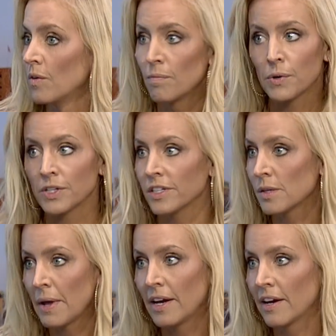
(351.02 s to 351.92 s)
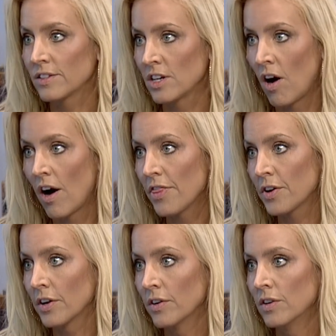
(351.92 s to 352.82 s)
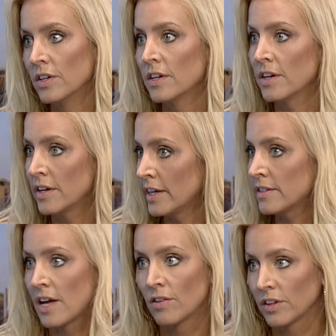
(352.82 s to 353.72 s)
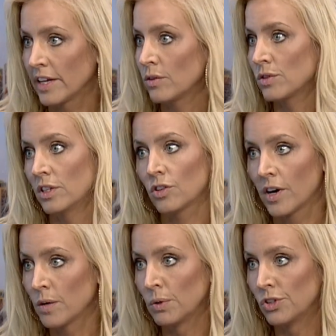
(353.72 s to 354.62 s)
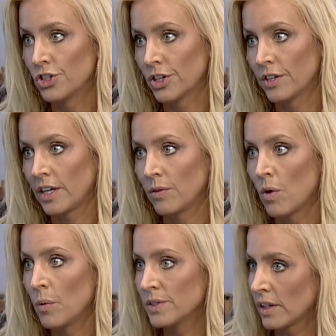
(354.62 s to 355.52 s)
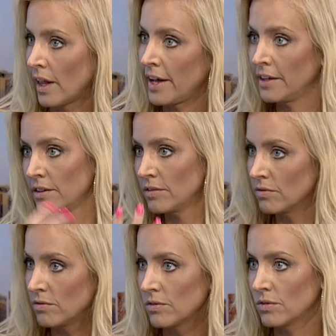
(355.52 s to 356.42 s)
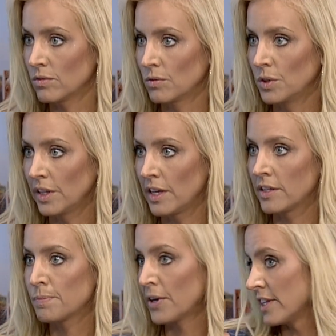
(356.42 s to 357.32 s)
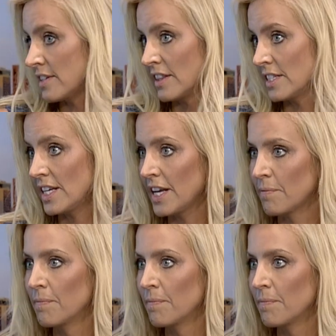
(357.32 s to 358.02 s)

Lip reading: participating as an author, it sounds like it was an incredible journey. What was it like really experiencing the team?